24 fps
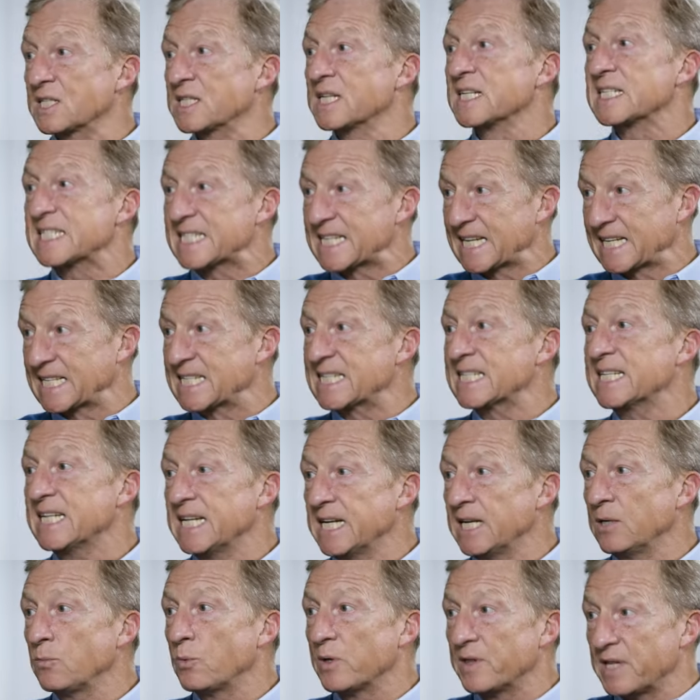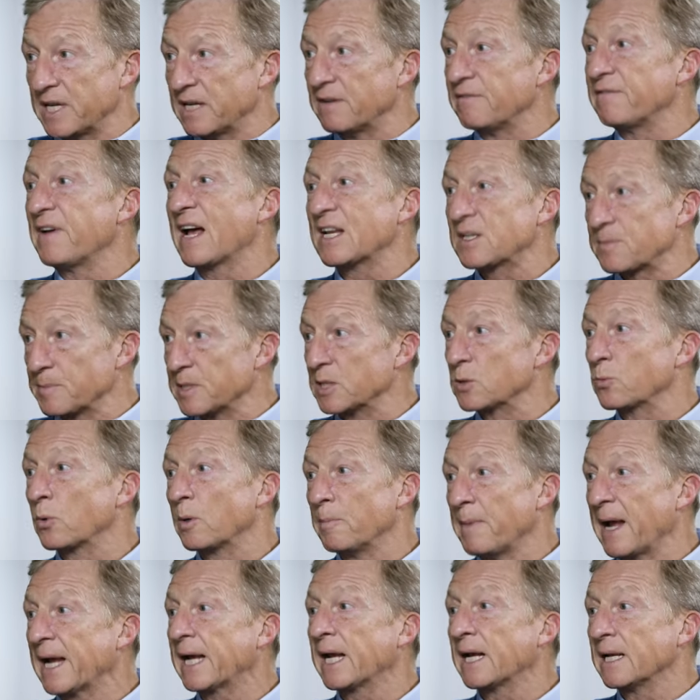us to succeed with the
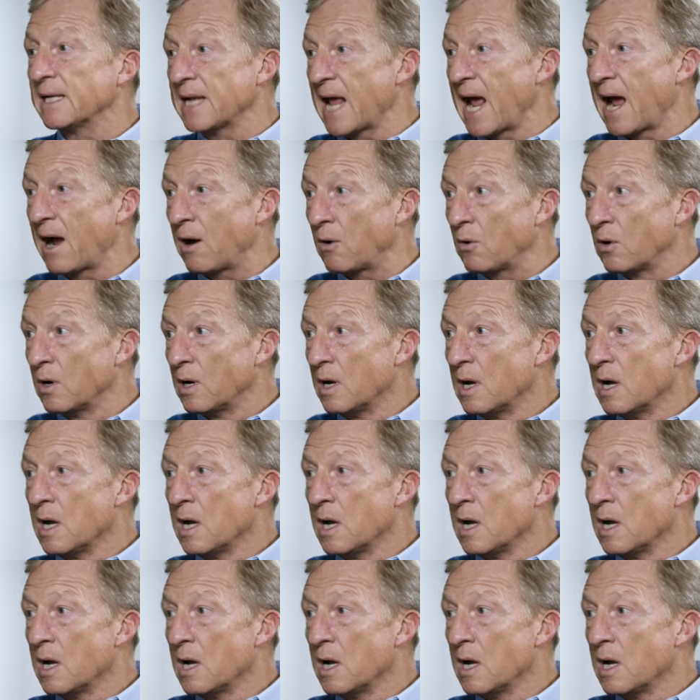investments we're making now.